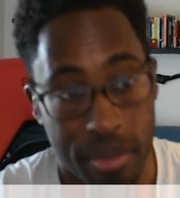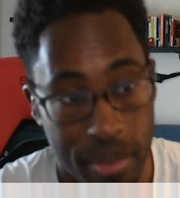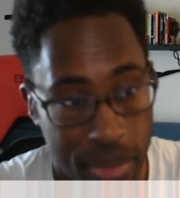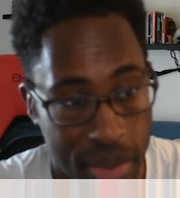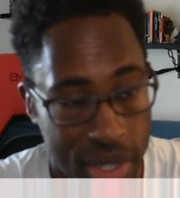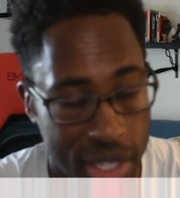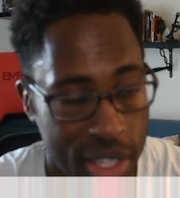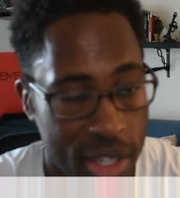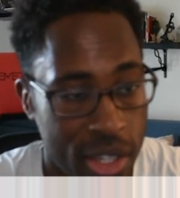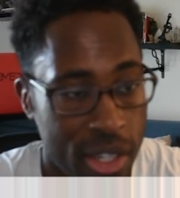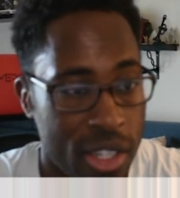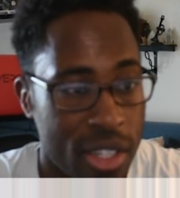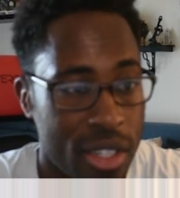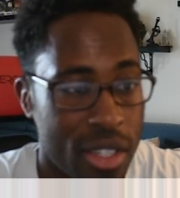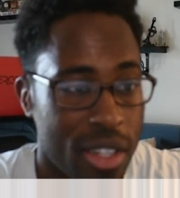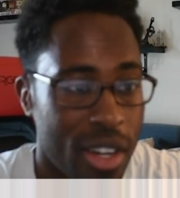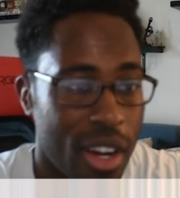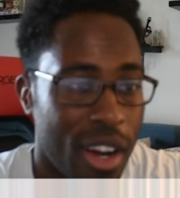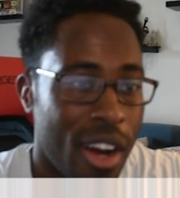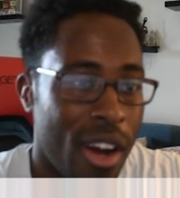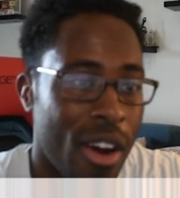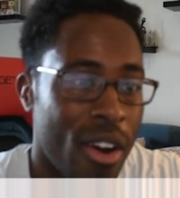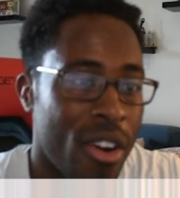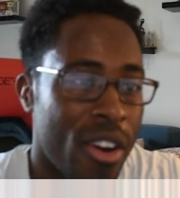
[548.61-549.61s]
But there
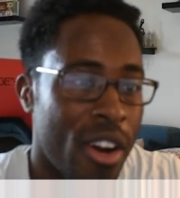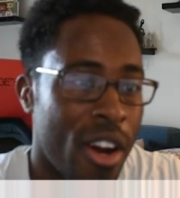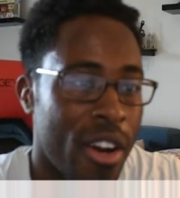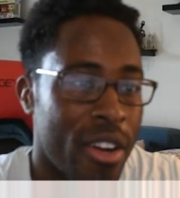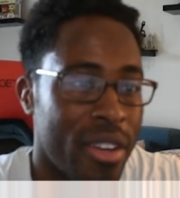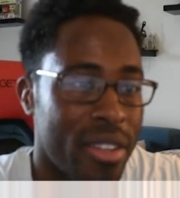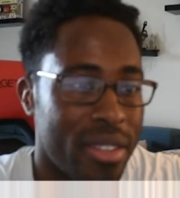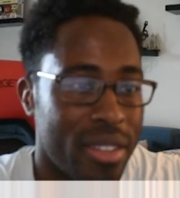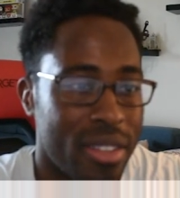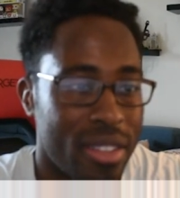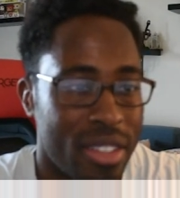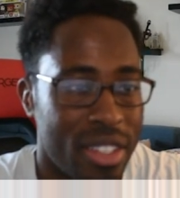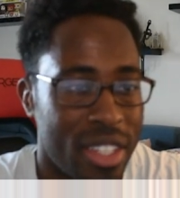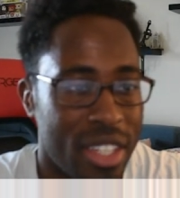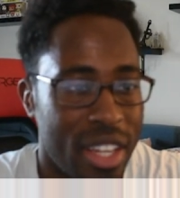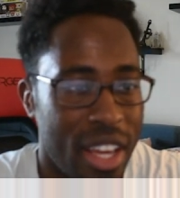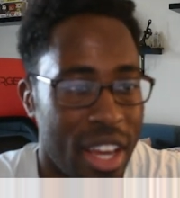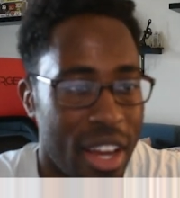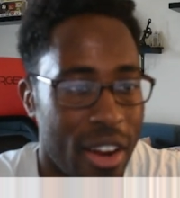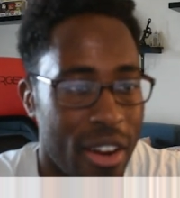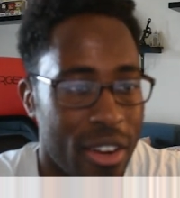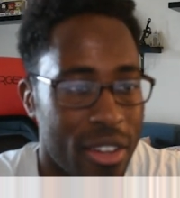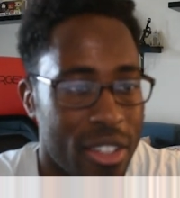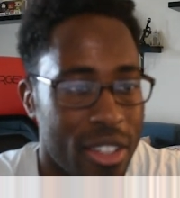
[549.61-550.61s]
are our lead
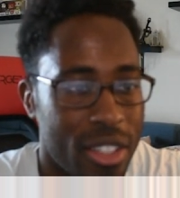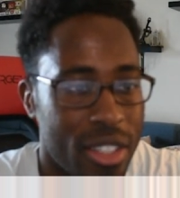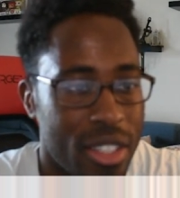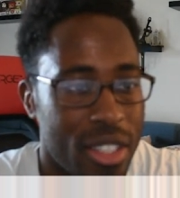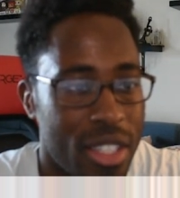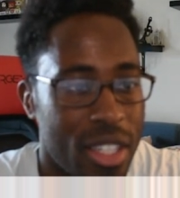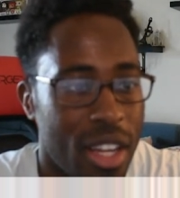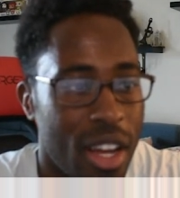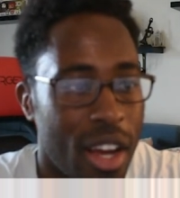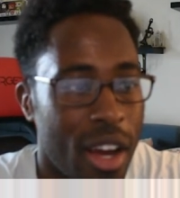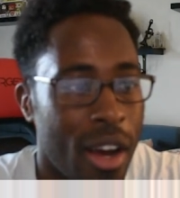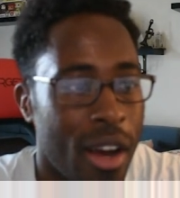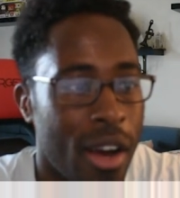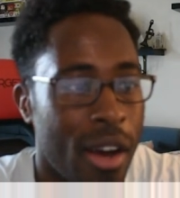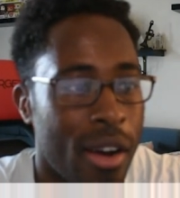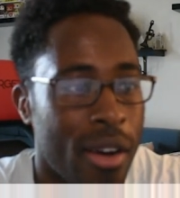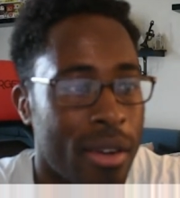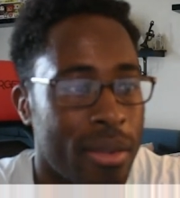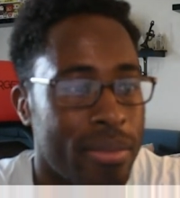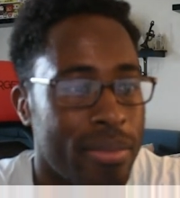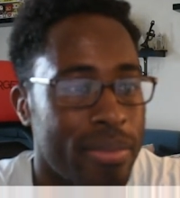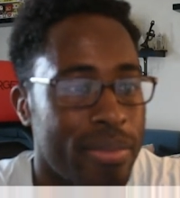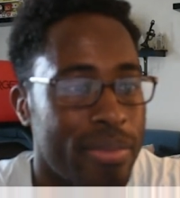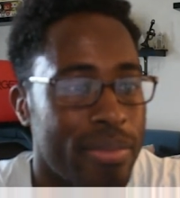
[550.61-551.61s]
characters.
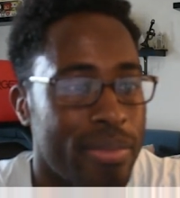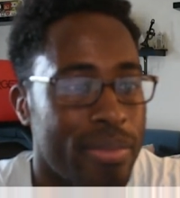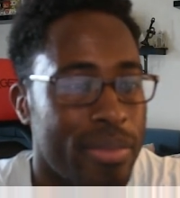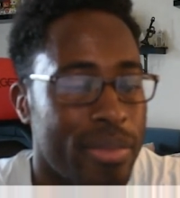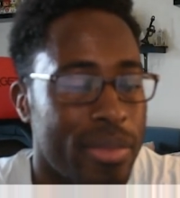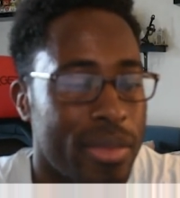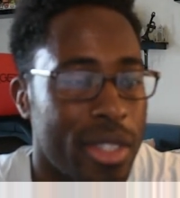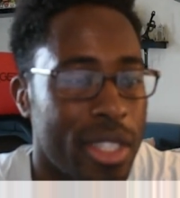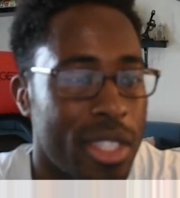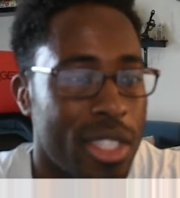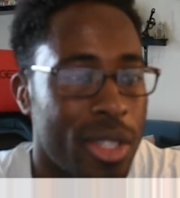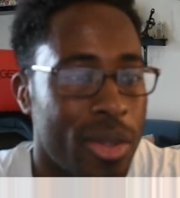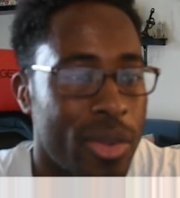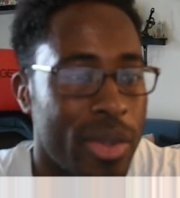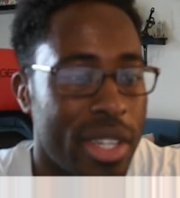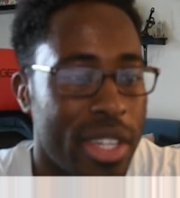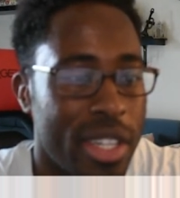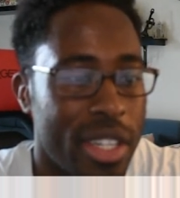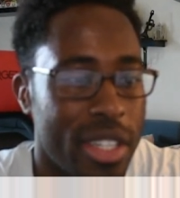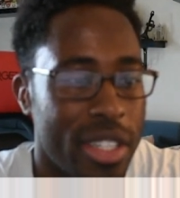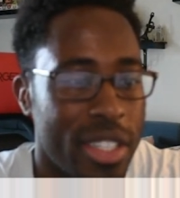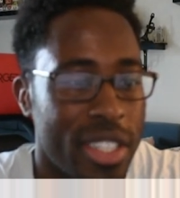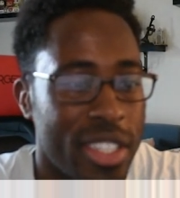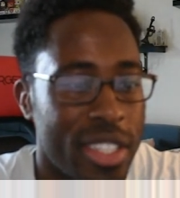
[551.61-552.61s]
So we
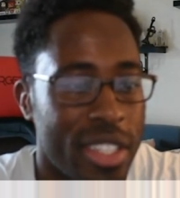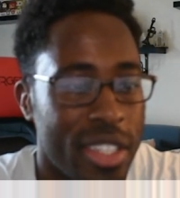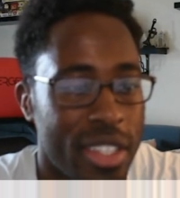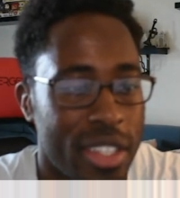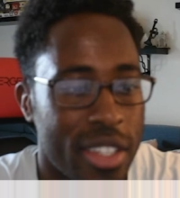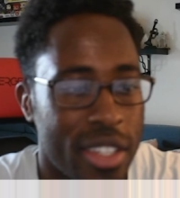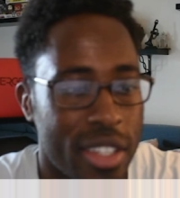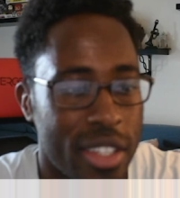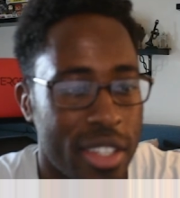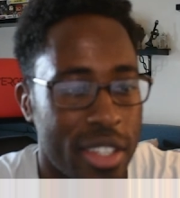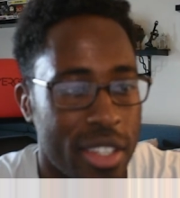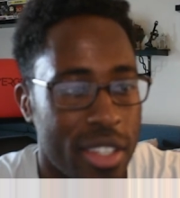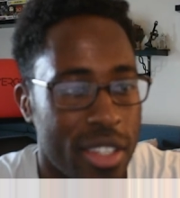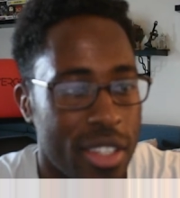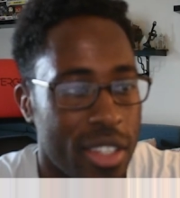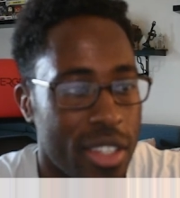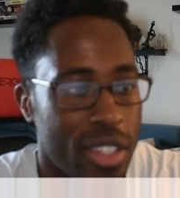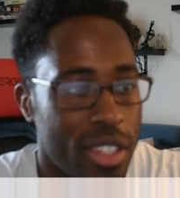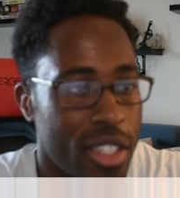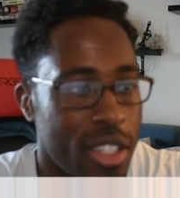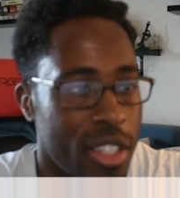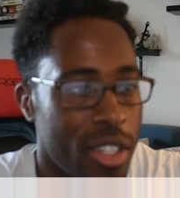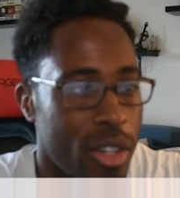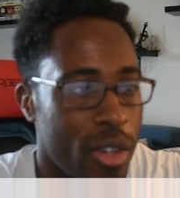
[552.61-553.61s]
could,
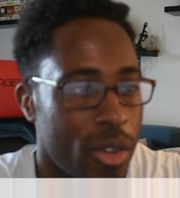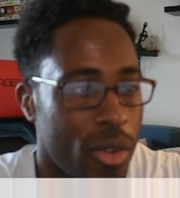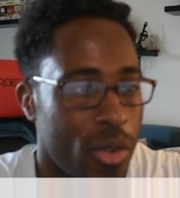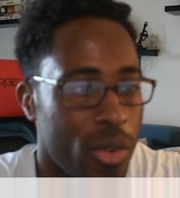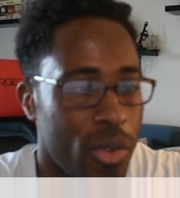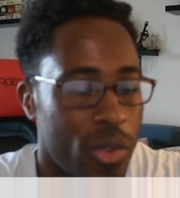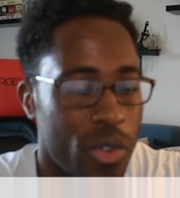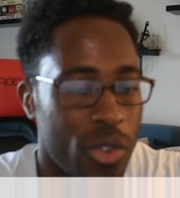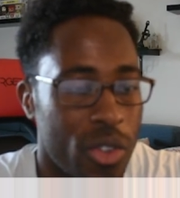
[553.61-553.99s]
you know,